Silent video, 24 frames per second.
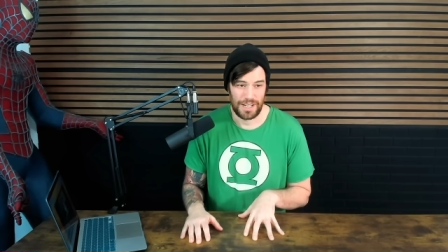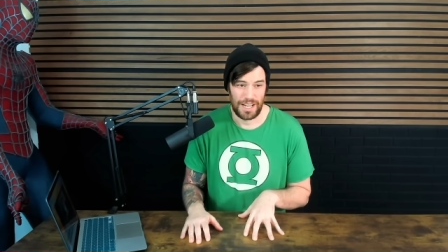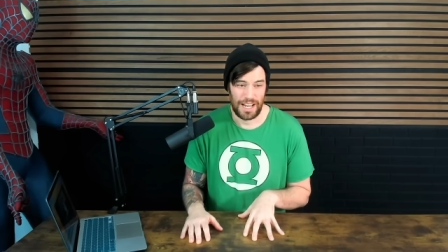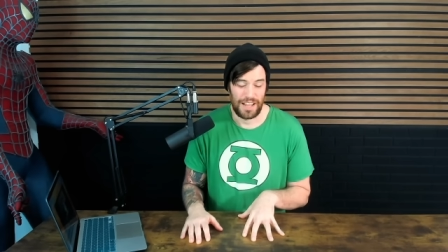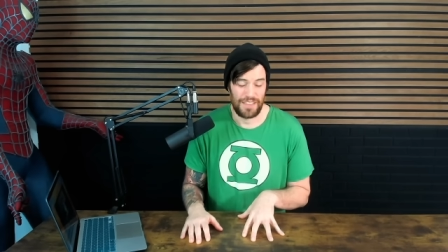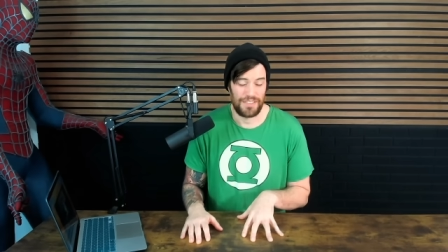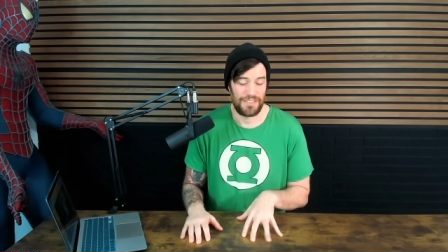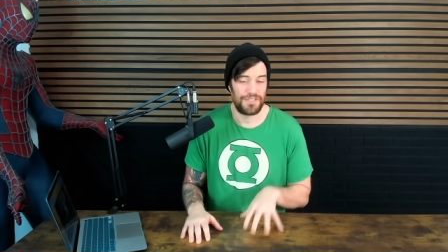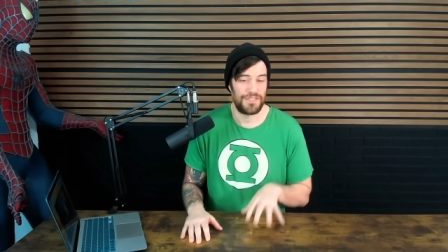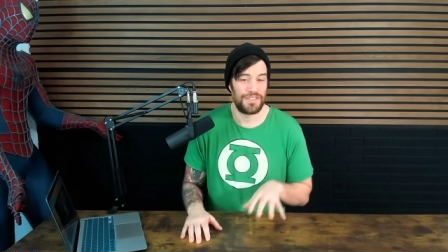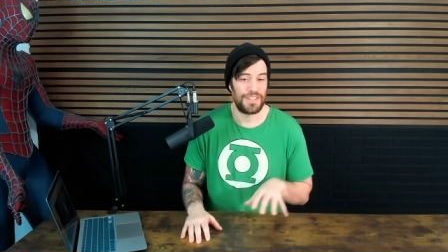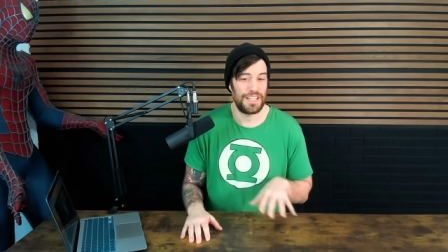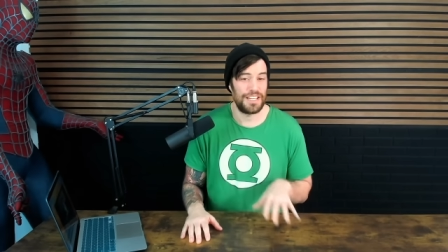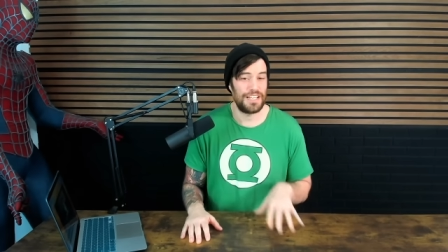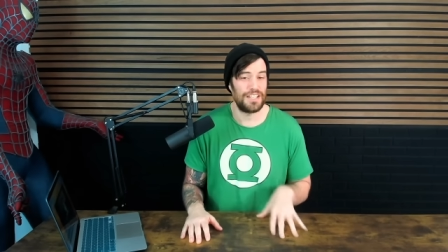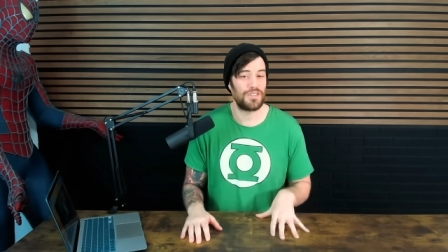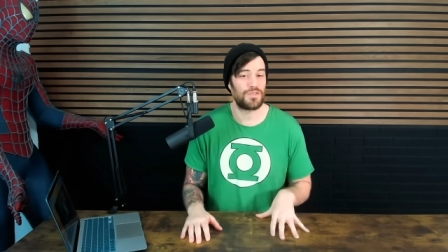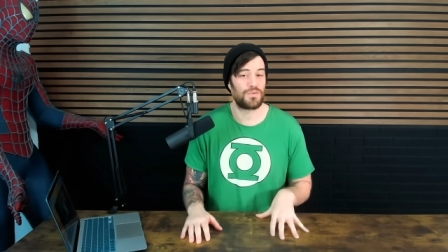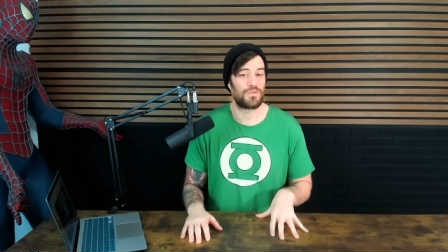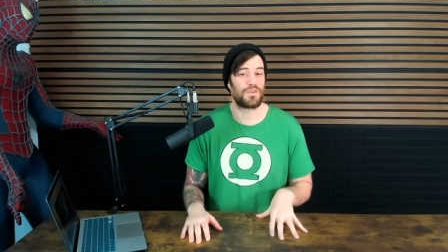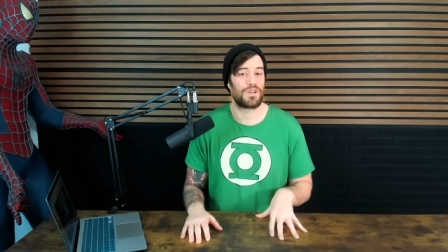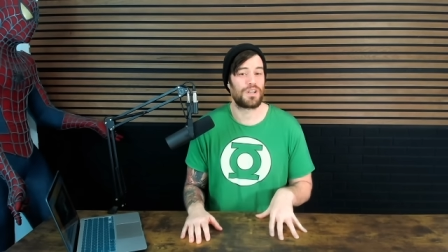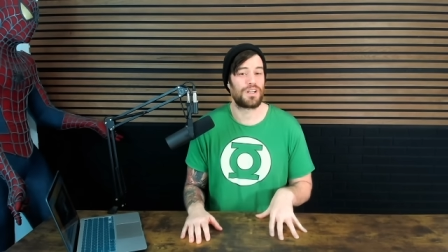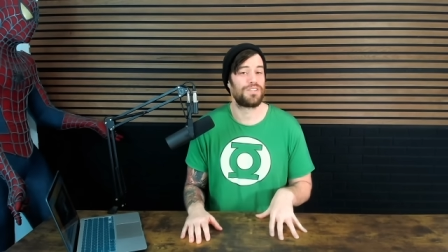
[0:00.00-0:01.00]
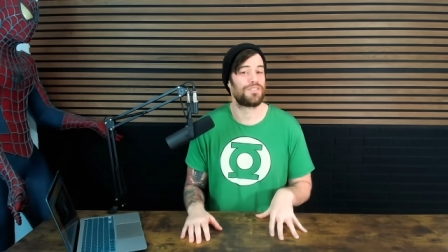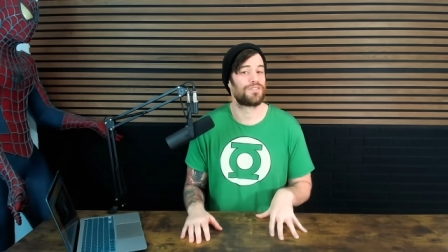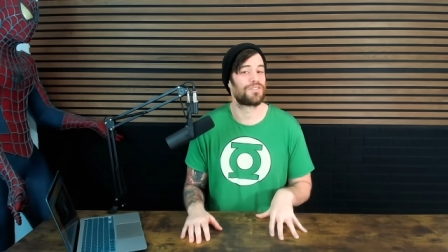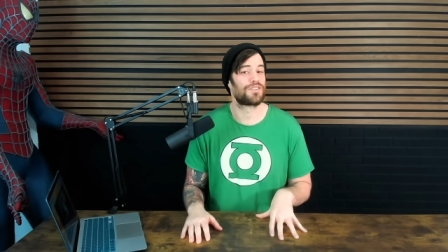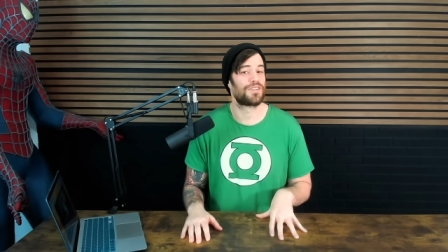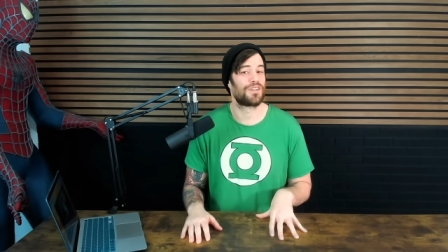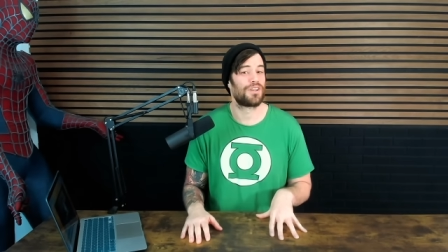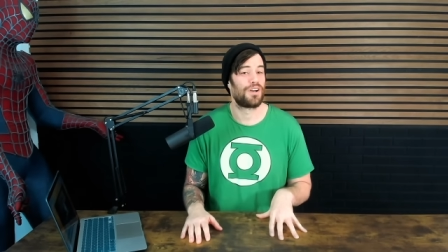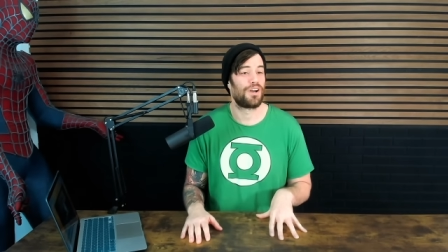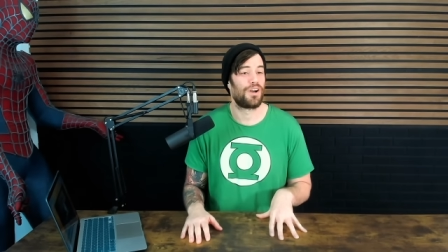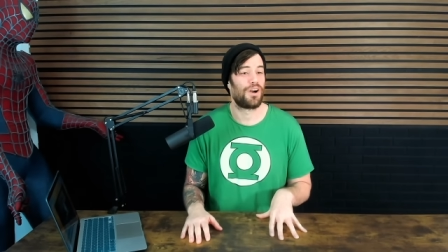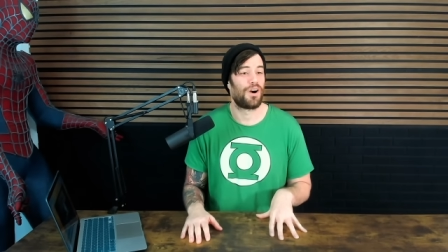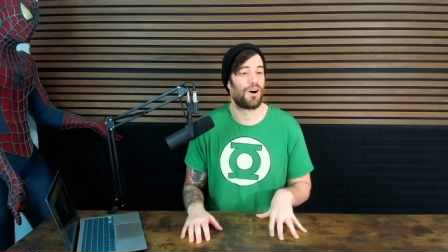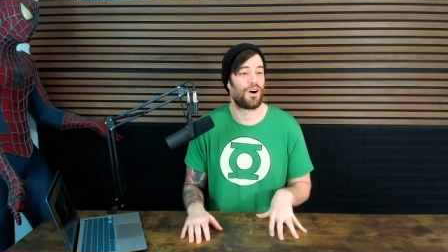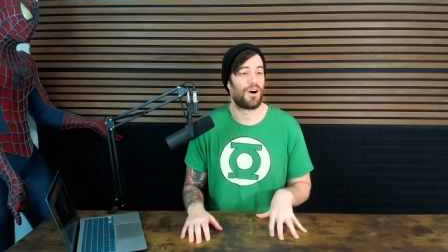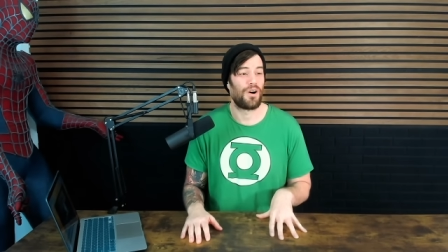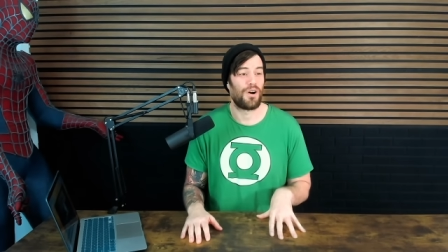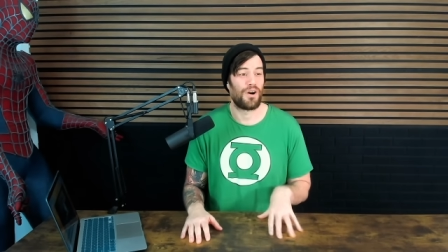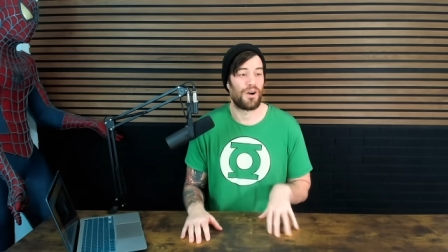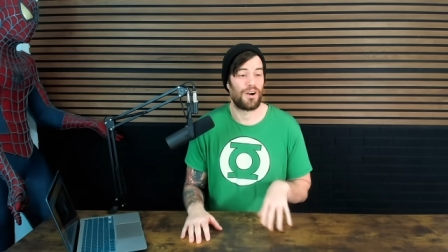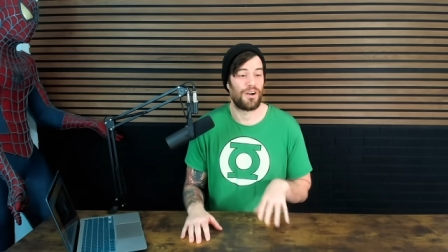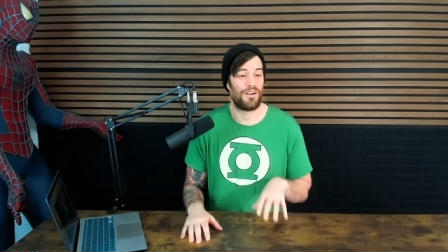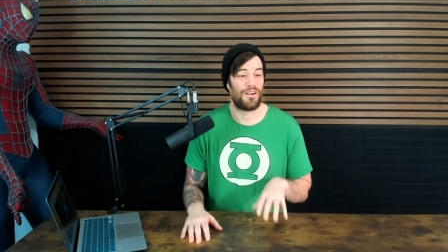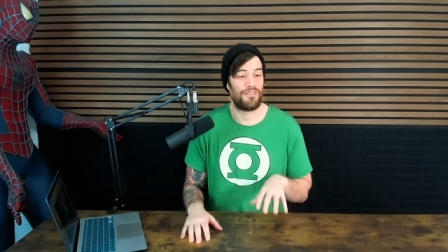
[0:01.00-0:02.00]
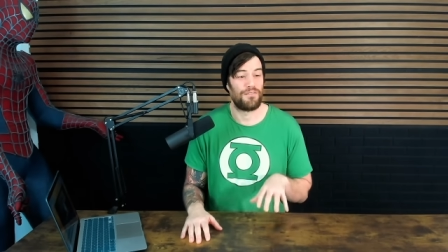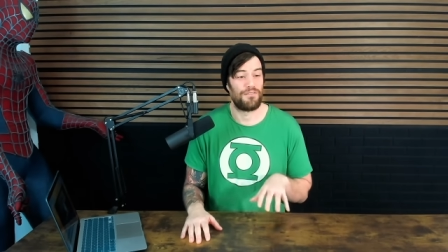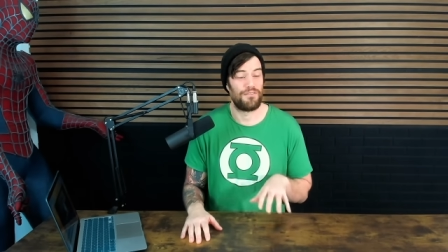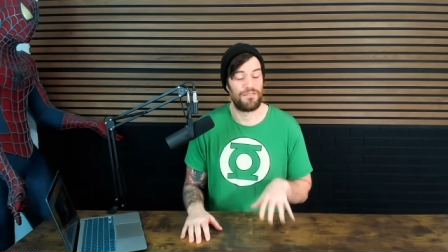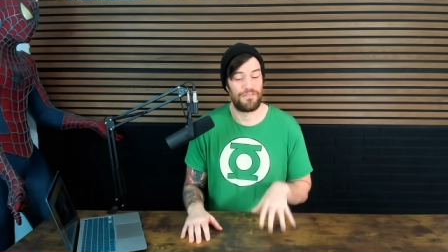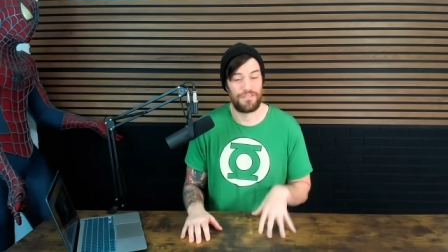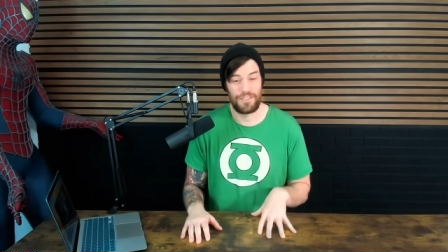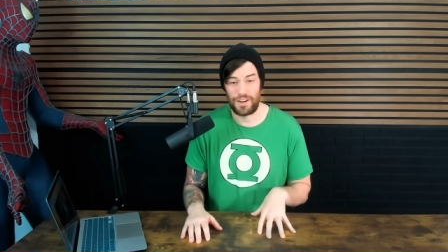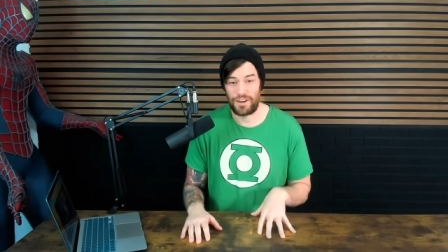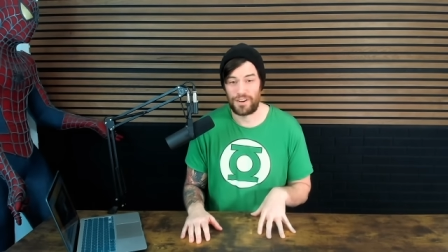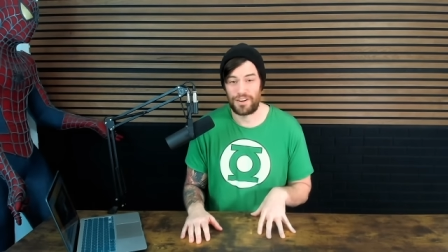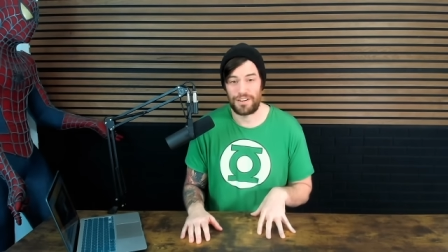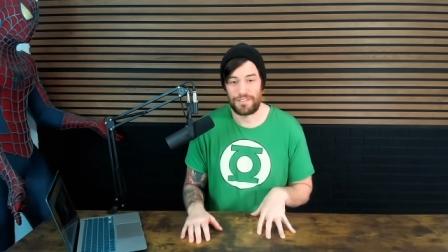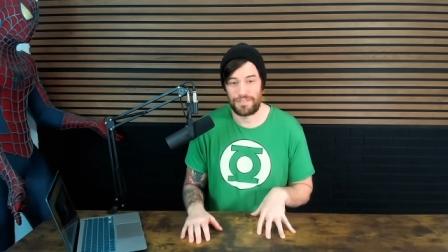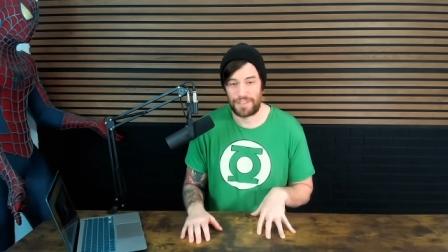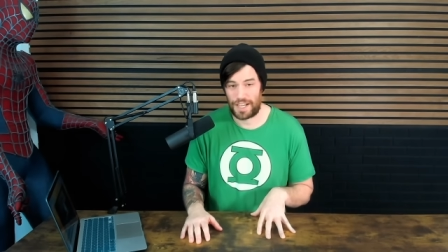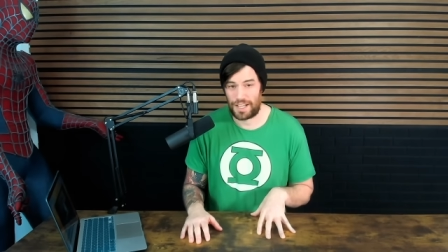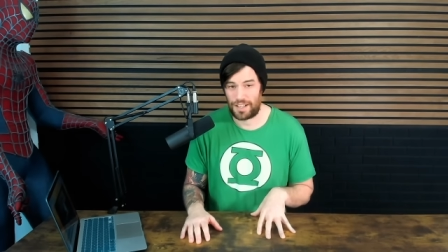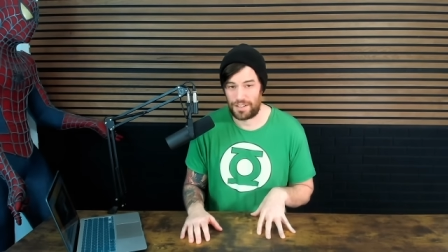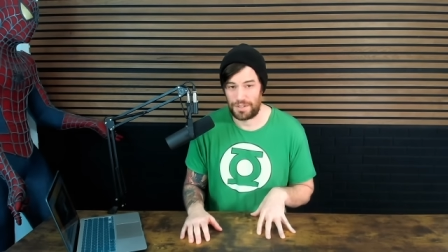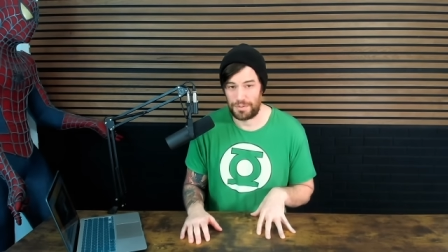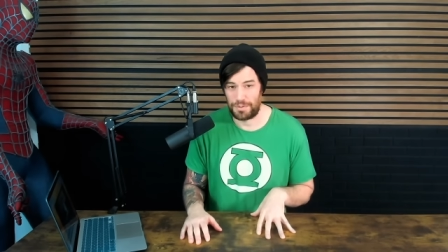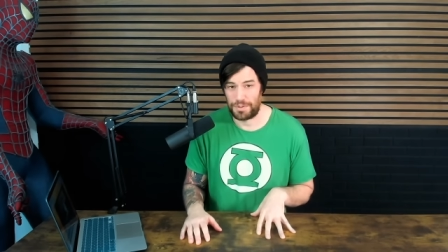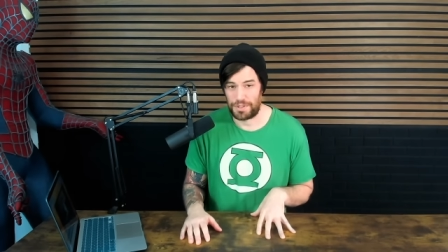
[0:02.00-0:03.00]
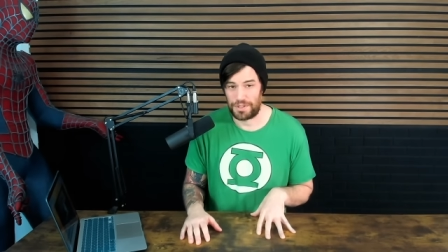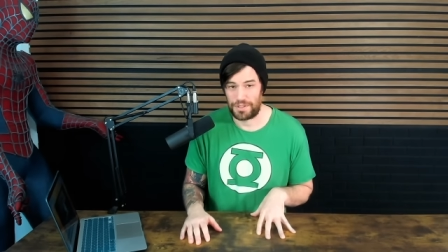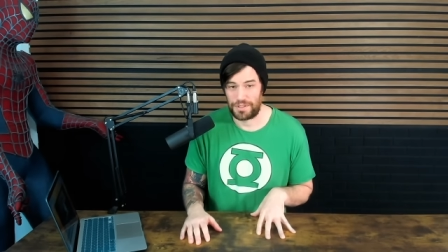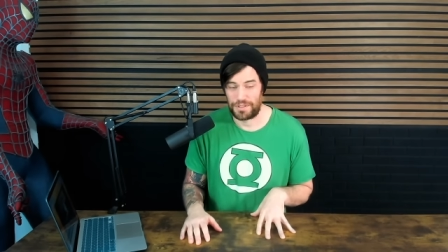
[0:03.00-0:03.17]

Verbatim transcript: And these ones are very valuable.